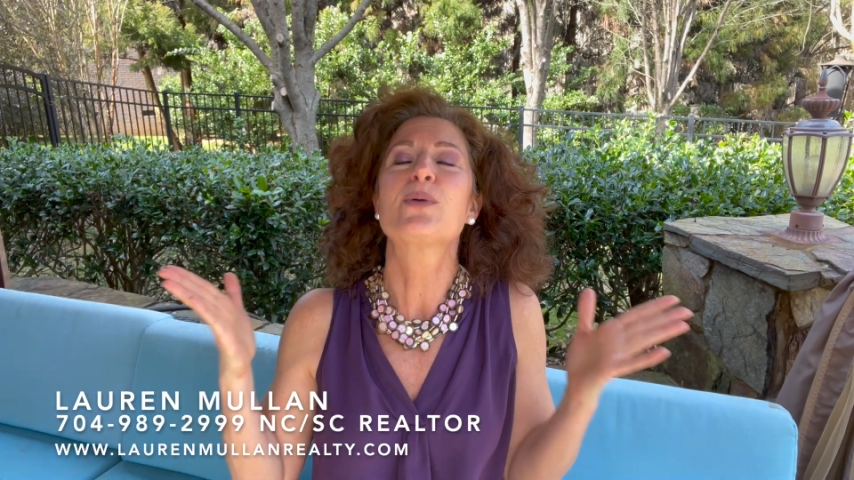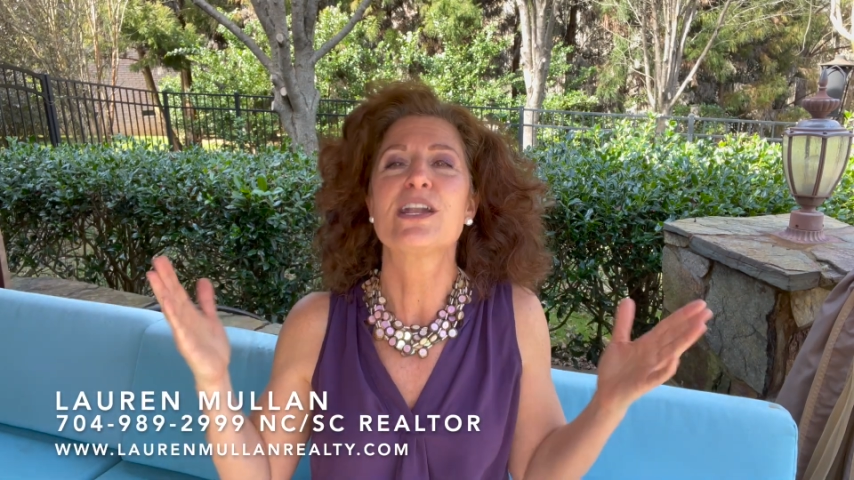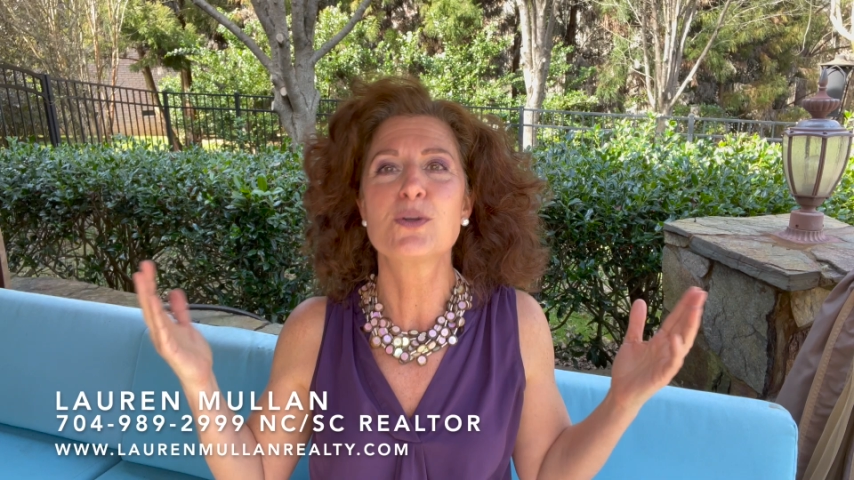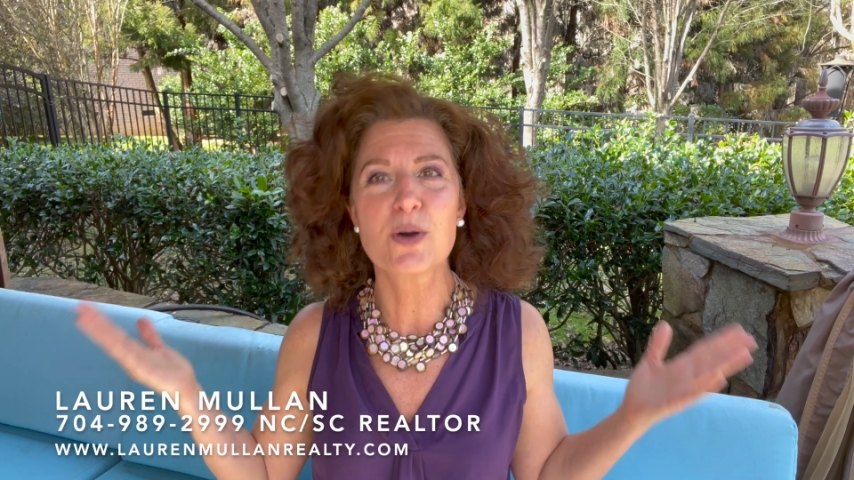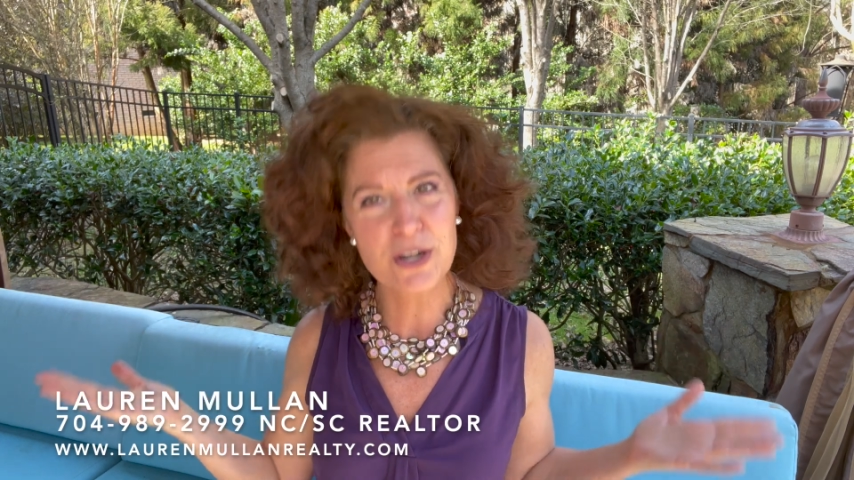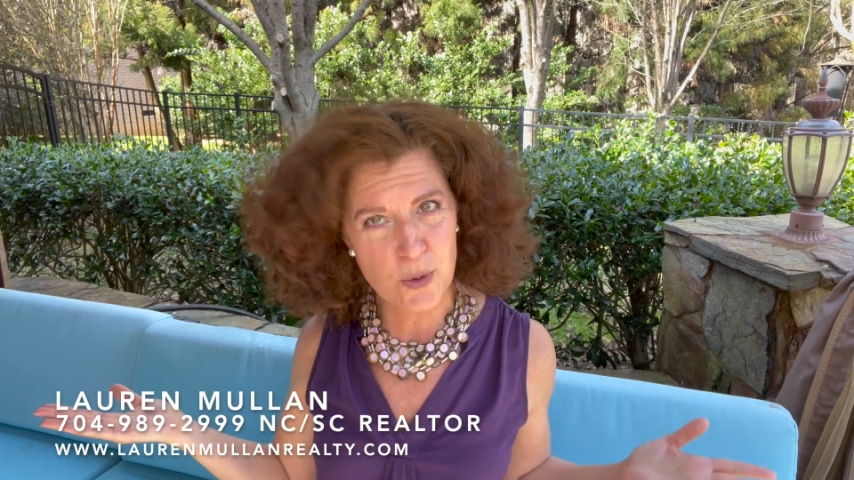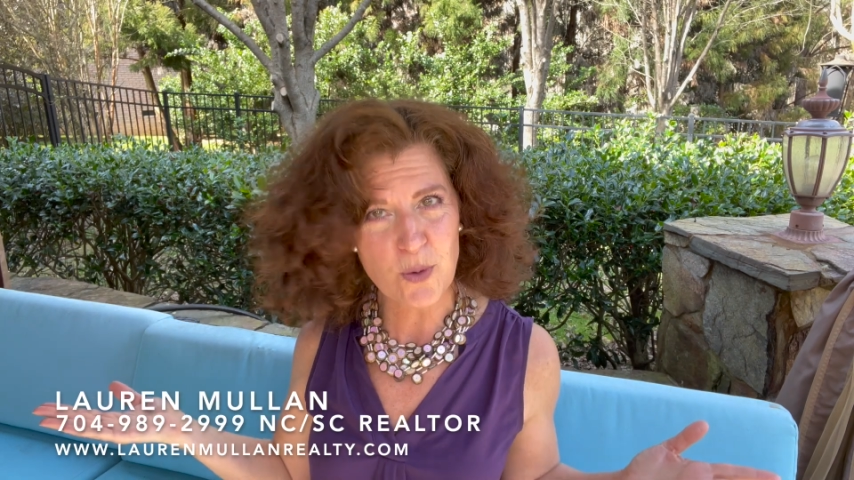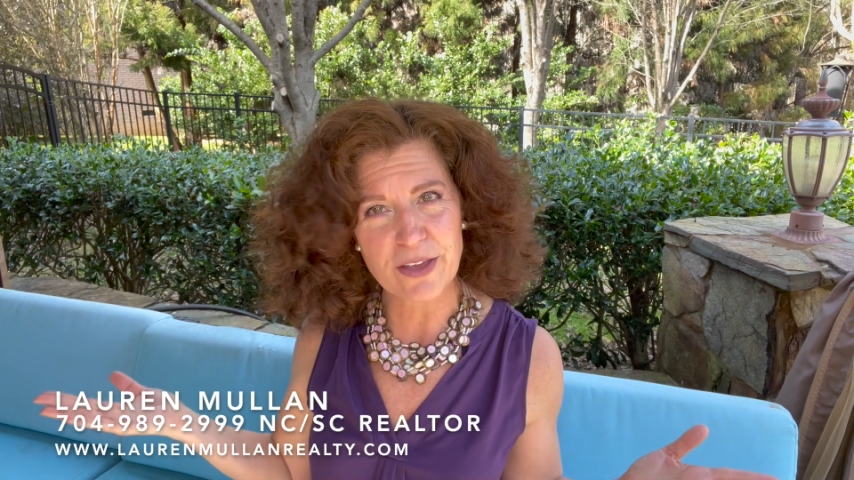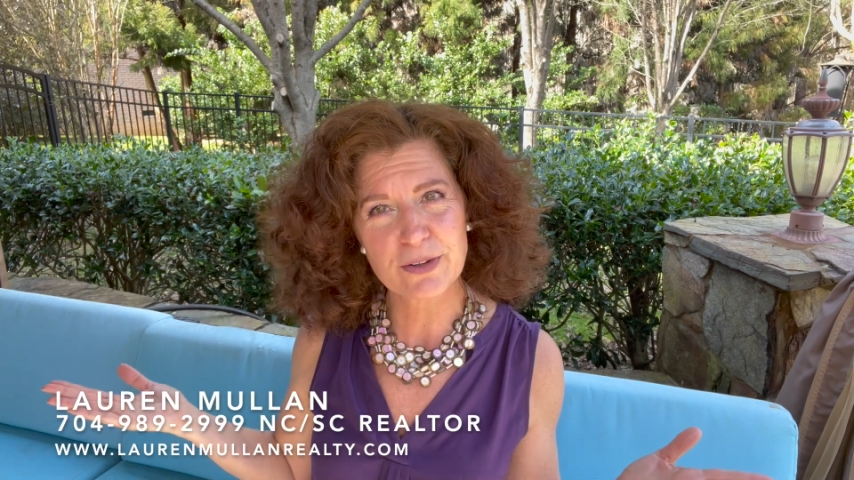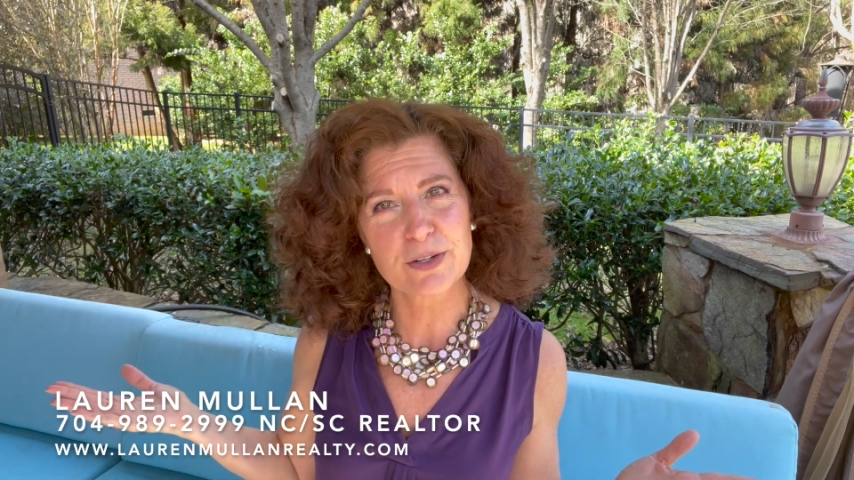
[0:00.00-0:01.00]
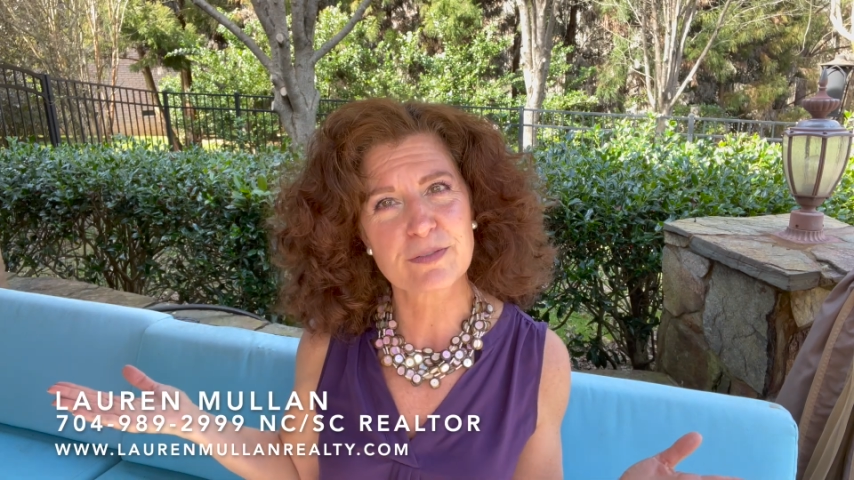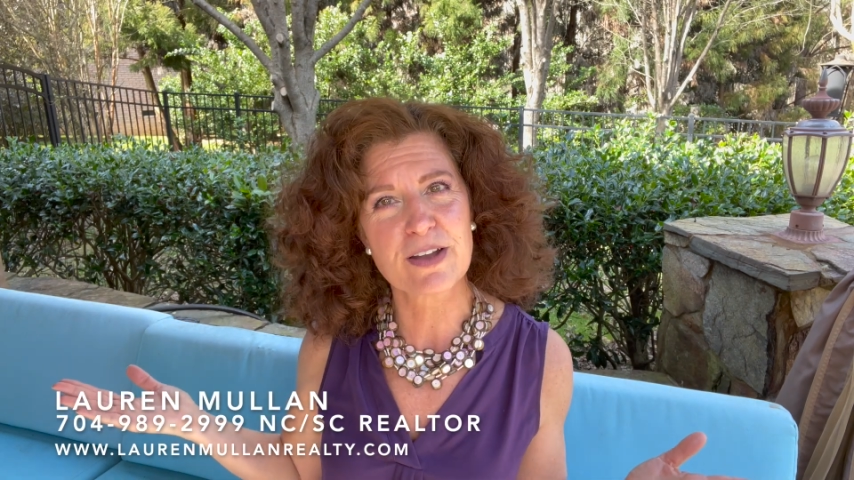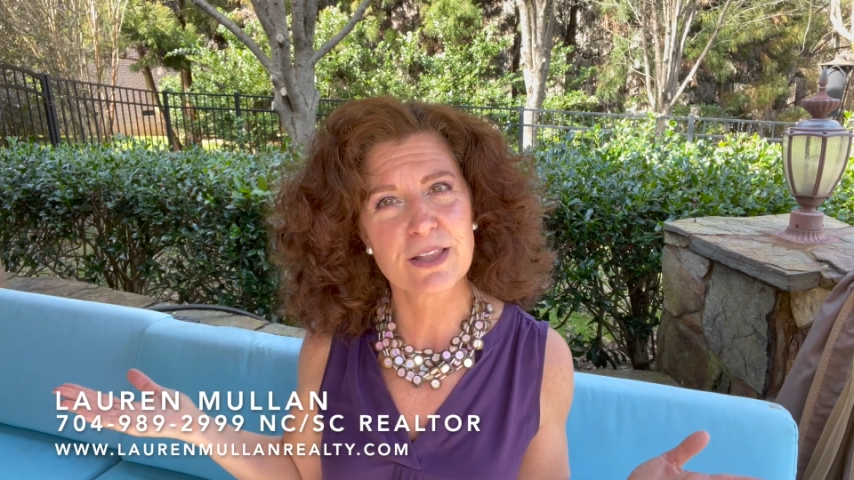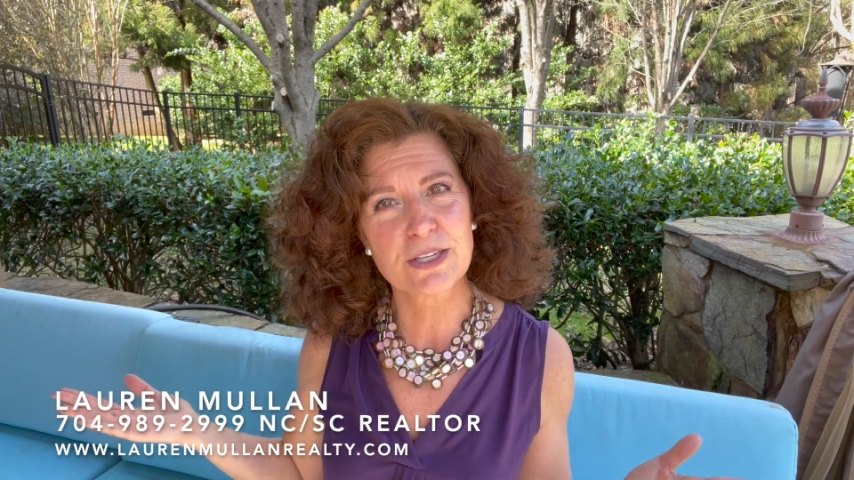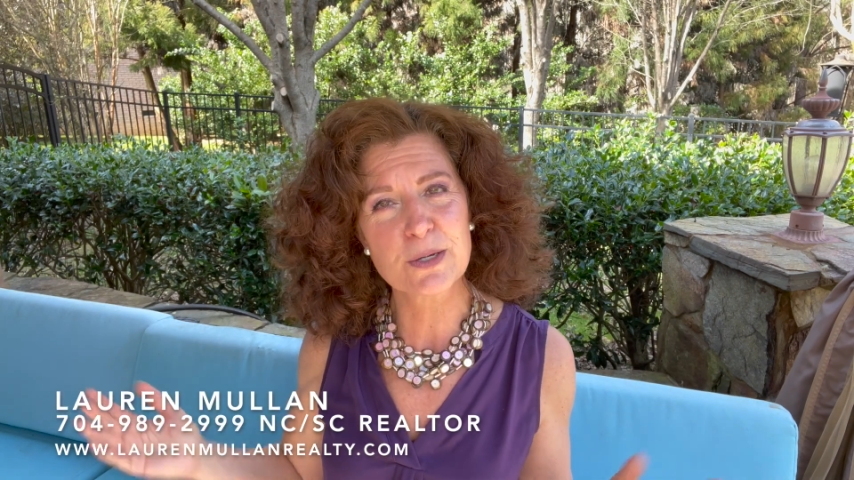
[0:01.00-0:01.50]
And you wanna know why they're gonna
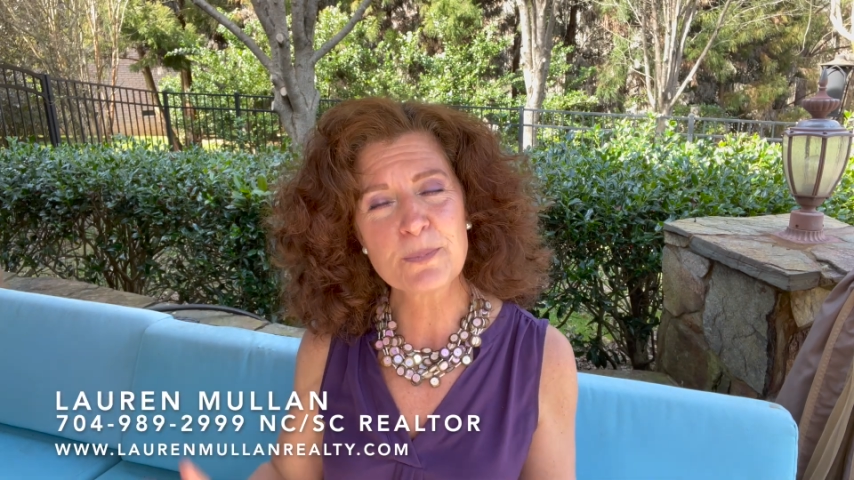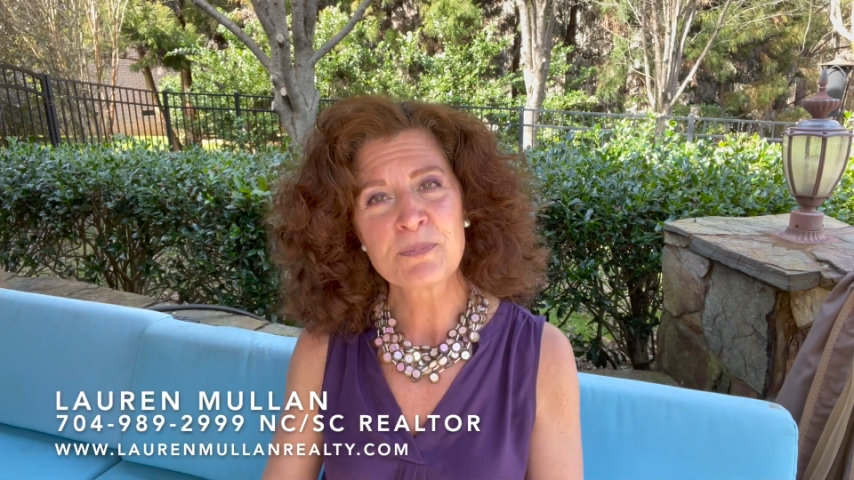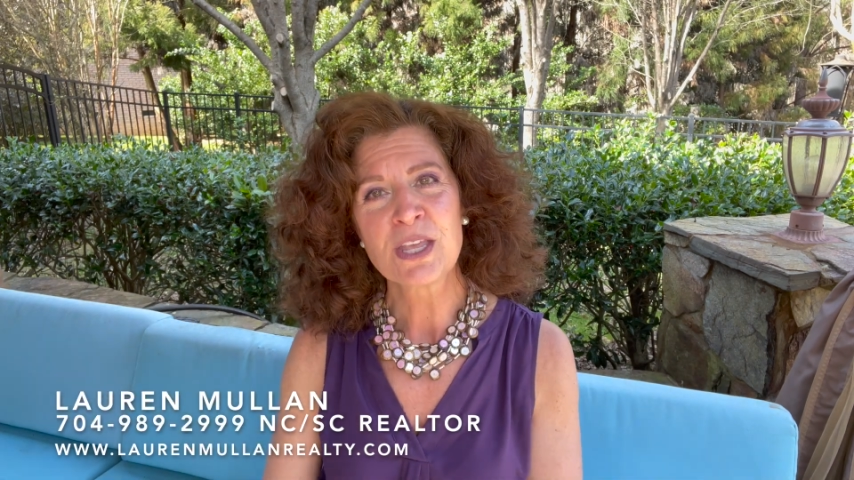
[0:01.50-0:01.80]
follow you?